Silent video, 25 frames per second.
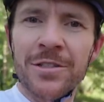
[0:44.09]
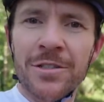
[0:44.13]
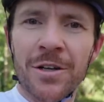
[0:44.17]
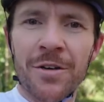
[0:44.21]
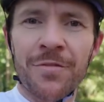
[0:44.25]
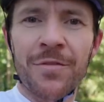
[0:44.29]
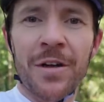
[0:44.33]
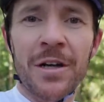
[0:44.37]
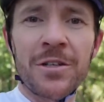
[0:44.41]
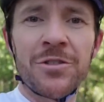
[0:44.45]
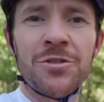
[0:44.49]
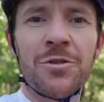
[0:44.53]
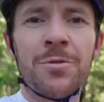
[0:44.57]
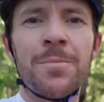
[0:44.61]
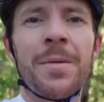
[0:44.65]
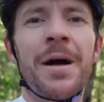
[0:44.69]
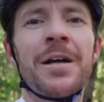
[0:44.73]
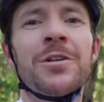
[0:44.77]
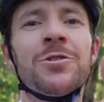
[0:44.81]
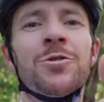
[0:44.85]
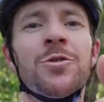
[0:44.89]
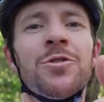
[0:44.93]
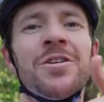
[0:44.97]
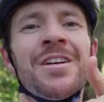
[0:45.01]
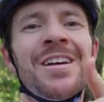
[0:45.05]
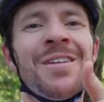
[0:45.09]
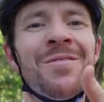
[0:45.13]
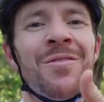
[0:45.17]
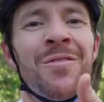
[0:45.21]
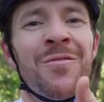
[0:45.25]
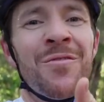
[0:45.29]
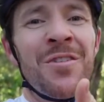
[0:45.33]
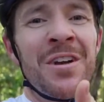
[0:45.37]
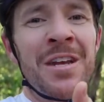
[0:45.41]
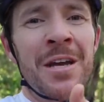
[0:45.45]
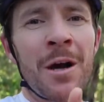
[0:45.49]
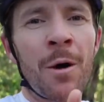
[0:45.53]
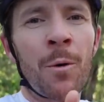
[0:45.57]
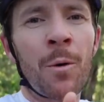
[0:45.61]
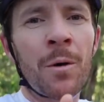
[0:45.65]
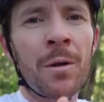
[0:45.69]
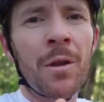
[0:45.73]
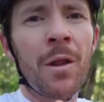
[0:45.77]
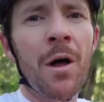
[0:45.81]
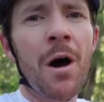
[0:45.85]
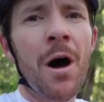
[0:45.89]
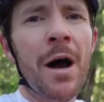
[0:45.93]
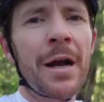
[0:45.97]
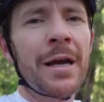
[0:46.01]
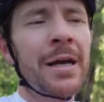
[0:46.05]
so if that's you, make sure you give the video a
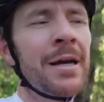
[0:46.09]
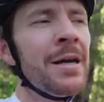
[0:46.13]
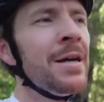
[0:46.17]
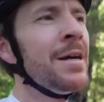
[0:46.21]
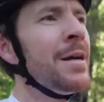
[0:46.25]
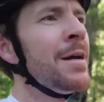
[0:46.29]
like.